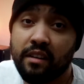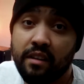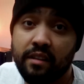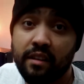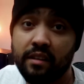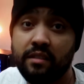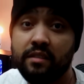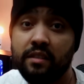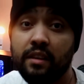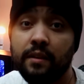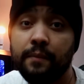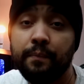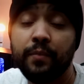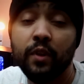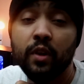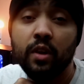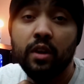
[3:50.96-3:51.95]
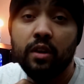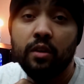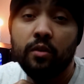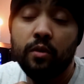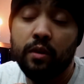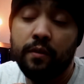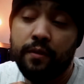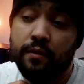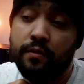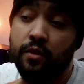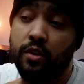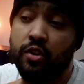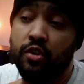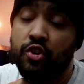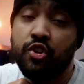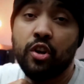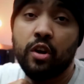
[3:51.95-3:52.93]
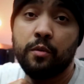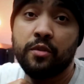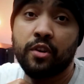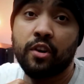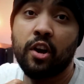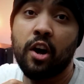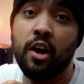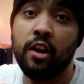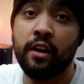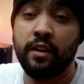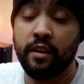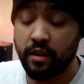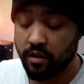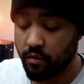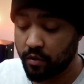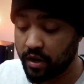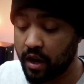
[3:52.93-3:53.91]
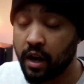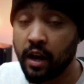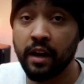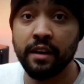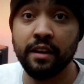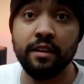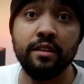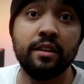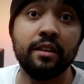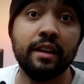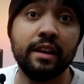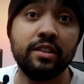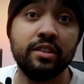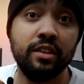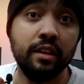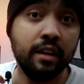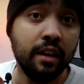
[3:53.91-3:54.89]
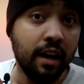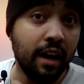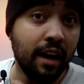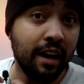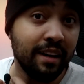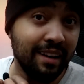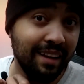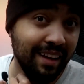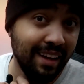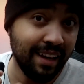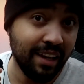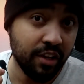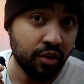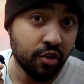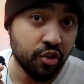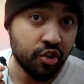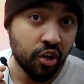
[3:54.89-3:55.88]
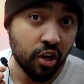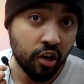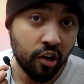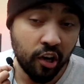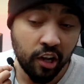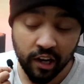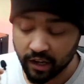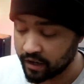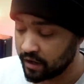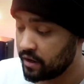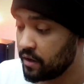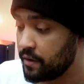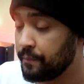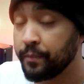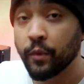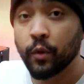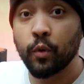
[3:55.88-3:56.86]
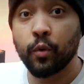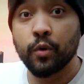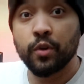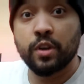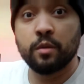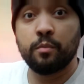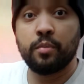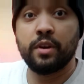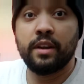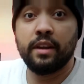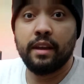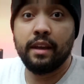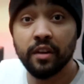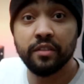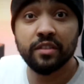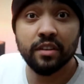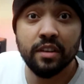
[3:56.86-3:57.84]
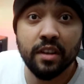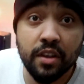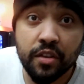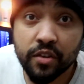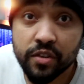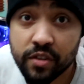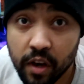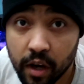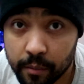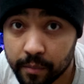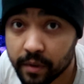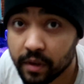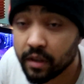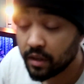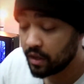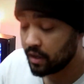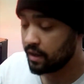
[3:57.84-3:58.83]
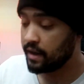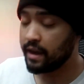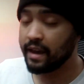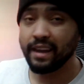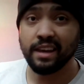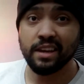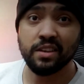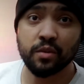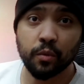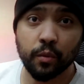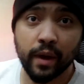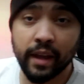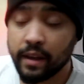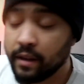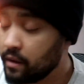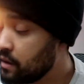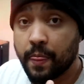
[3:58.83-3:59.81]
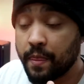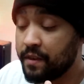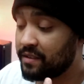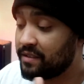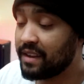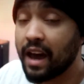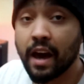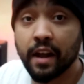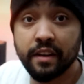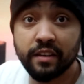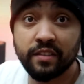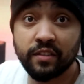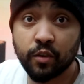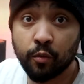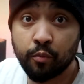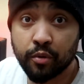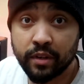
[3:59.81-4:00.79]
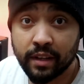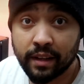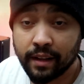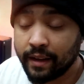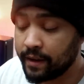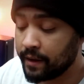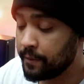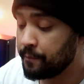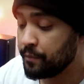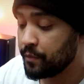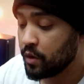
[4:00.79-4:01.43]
That's it. Or if you've got a shirt with a collar and you want to hide it, you can actually hide it in your shirt collar, or you can put it underneath your top. Either way, the sound is still pretty clear.